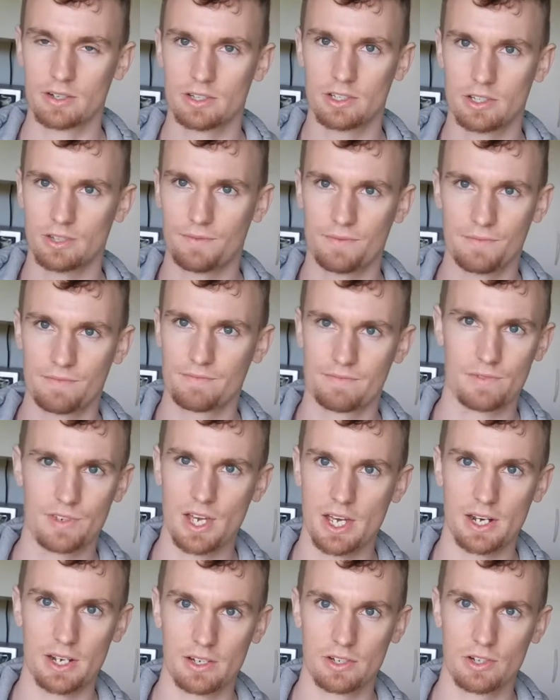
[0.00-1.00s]
just
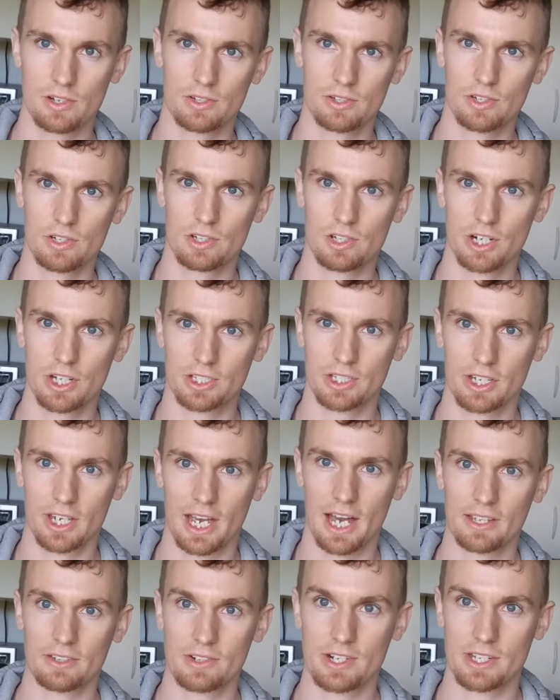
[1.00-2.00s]
getting good nutrients and
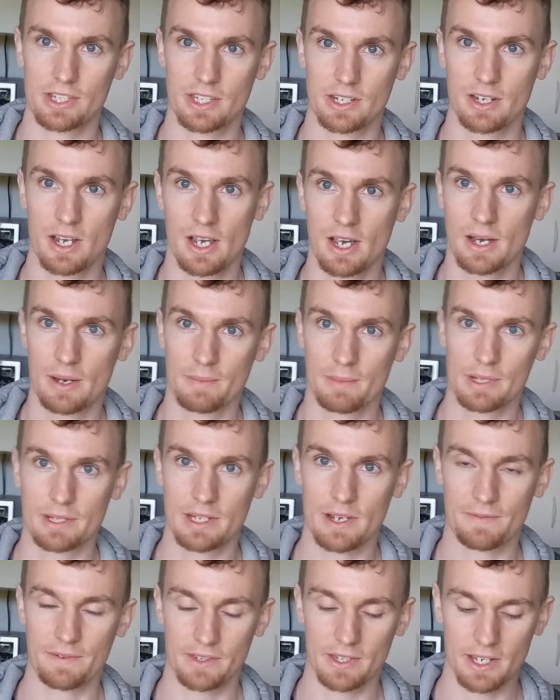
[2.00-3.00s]
calories in. But
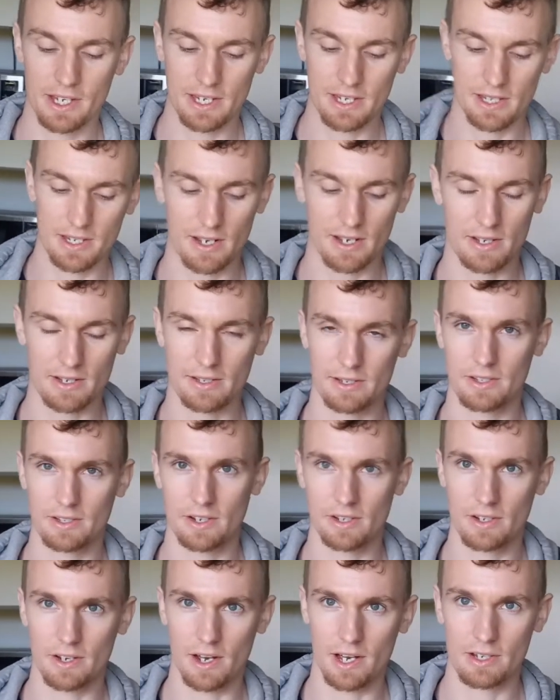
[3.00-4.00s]
definitely,
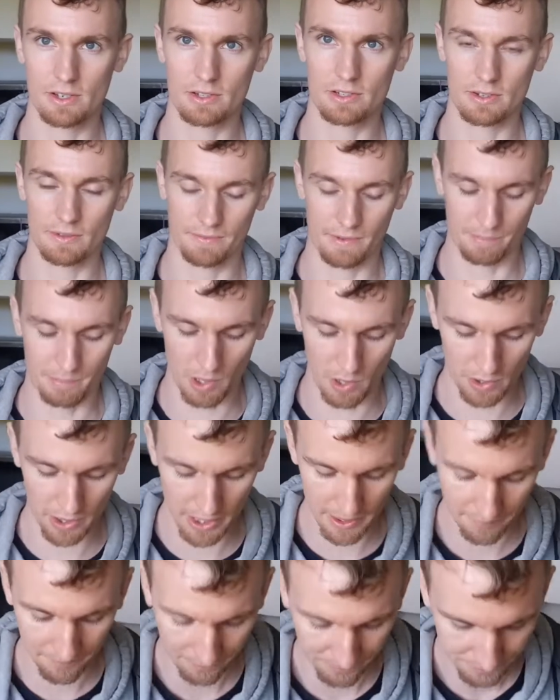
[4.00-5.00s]
I use it for
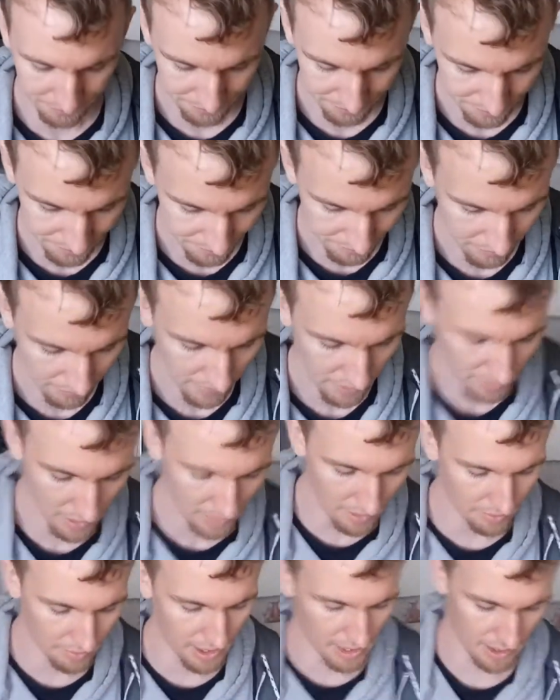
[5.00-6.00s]
bulking.
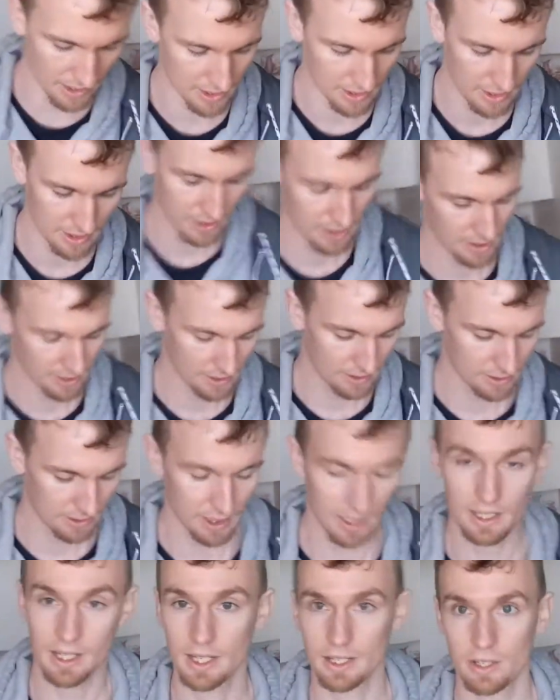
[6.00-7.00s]

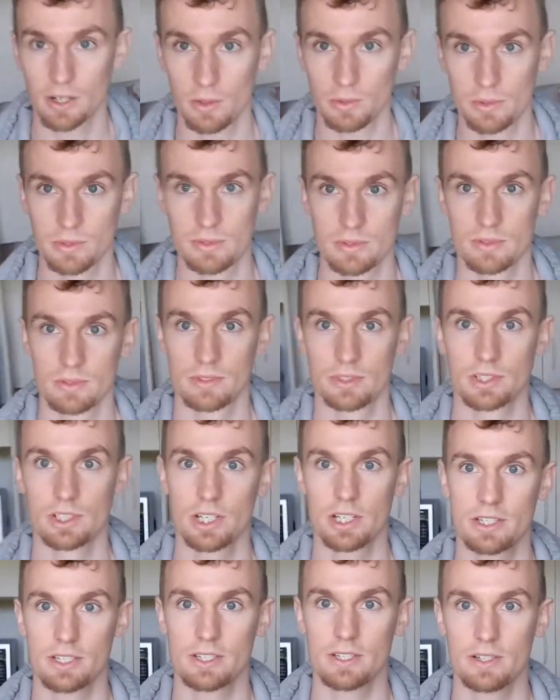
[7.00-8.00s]
I can't hold
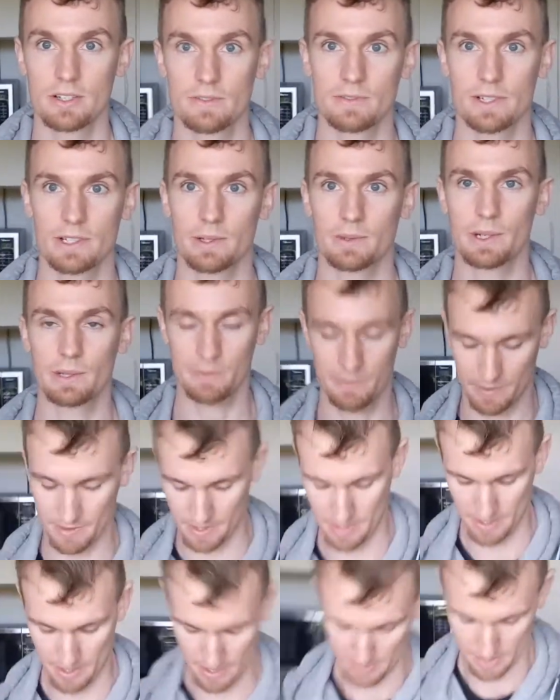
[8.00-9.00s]
shit still very well.
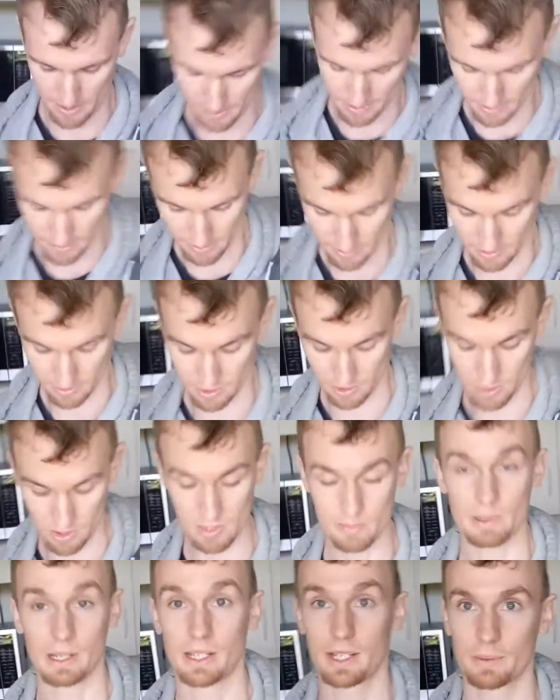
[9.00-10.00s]

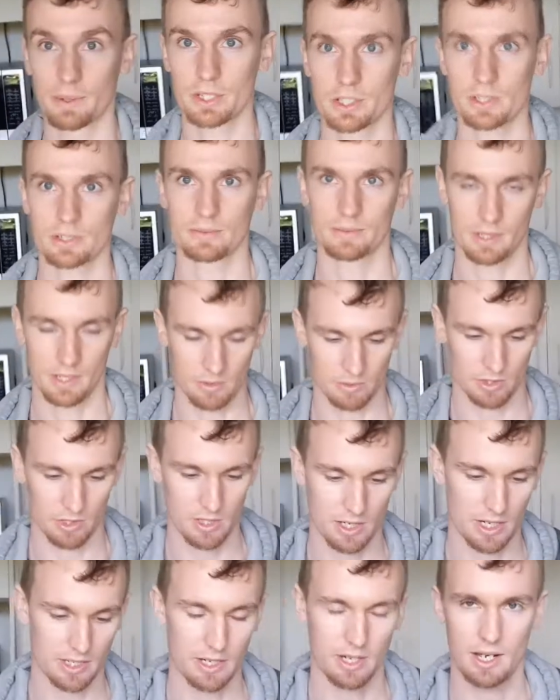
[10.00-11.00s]
Excuse my language. I'll
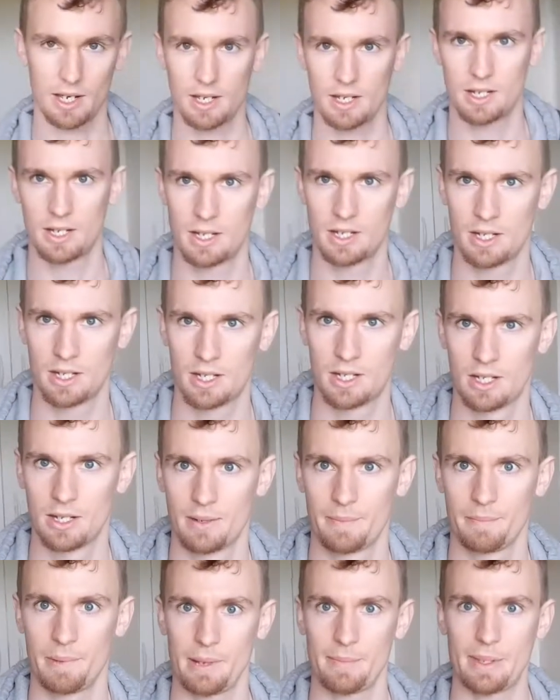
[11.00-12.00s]
try and
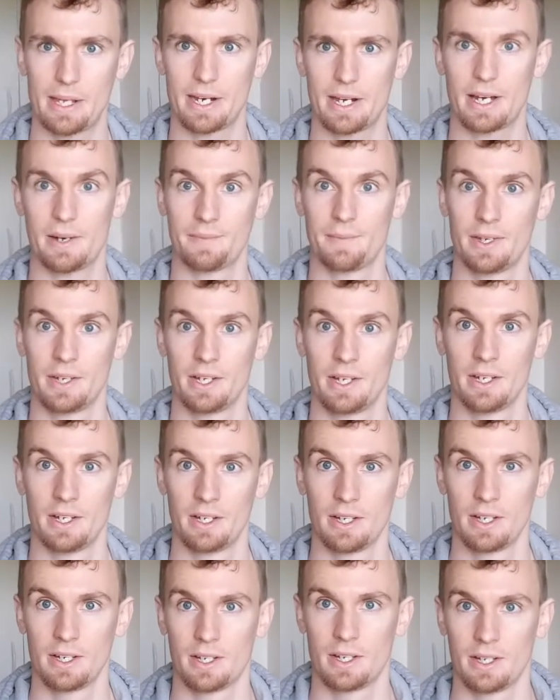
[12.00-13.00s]
beat that up.
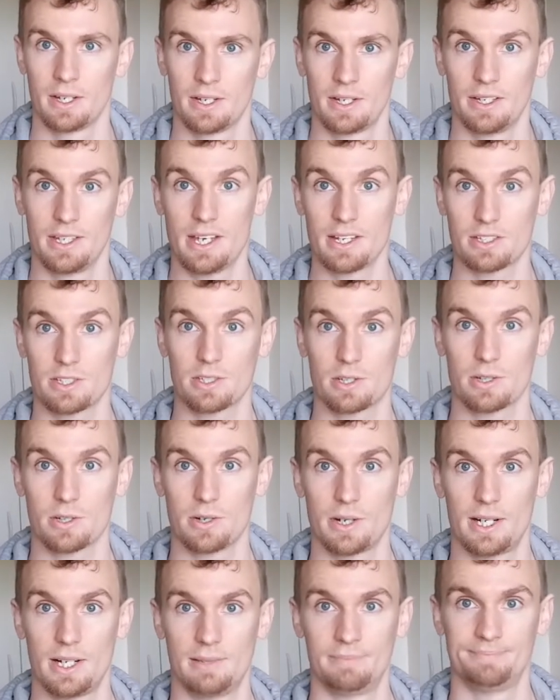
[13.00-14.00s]
Yeah,
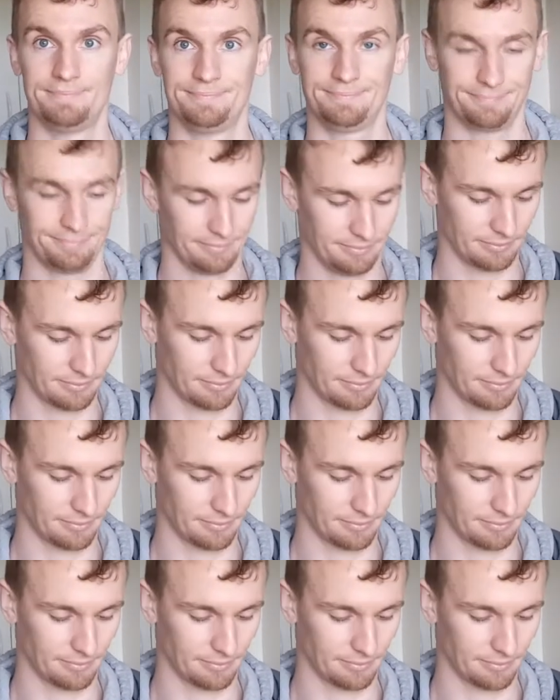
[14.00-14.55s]
so